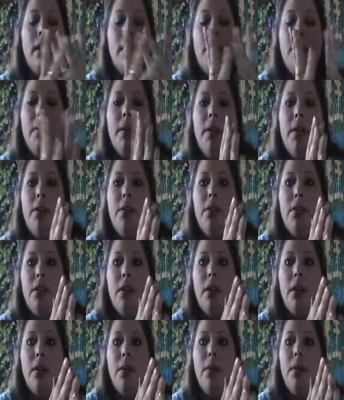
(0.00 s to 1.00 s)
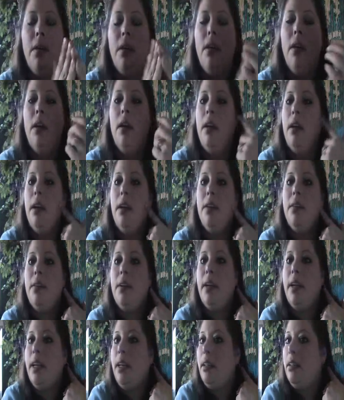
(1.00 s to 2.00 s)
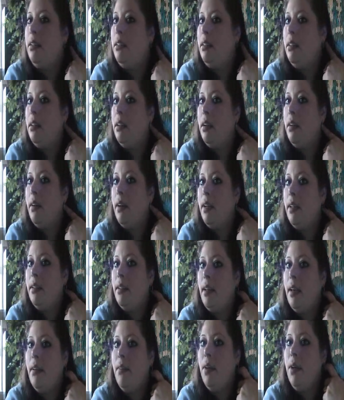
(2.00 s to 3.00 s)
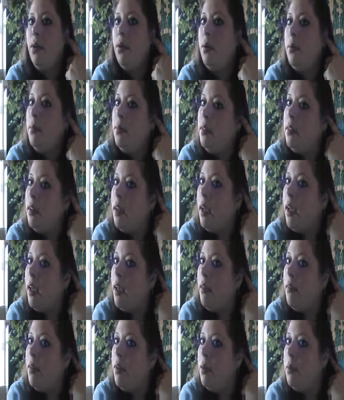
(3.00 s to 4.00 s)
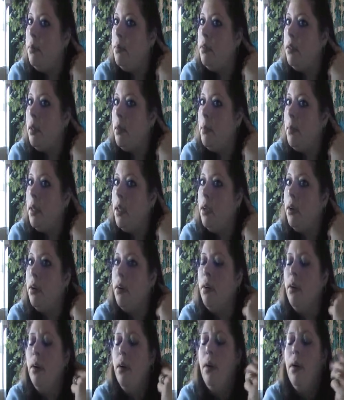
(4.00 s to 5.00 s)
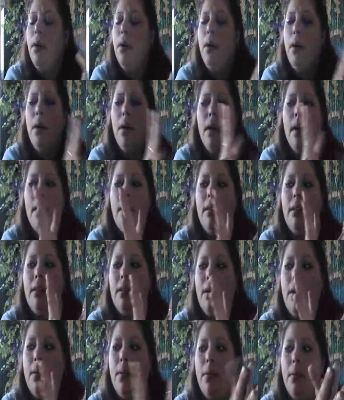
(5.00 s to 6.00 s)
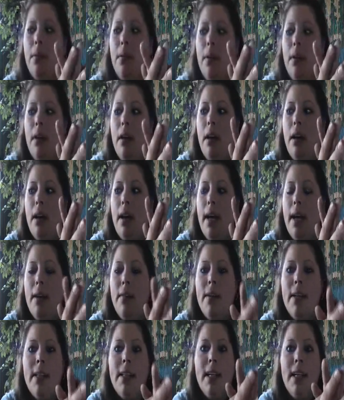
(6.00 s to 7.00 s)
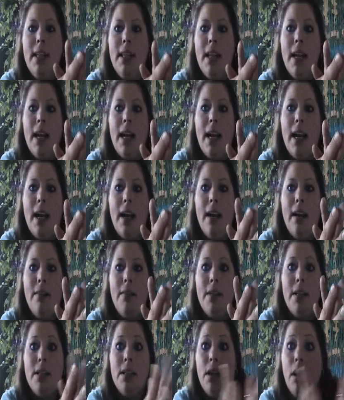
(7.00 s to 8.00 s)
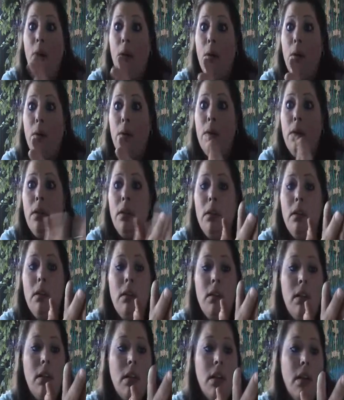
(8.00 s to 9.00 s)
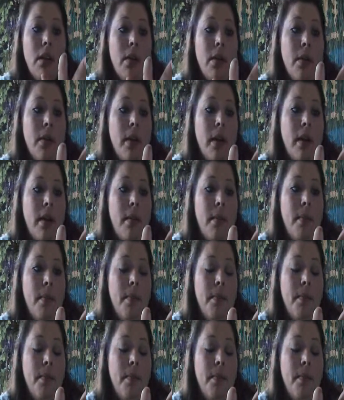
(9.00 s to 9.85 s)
a couple of years ago. Earrings, you know, I just have hoops, and I have hoops up here. So everything that I have is old, you know. I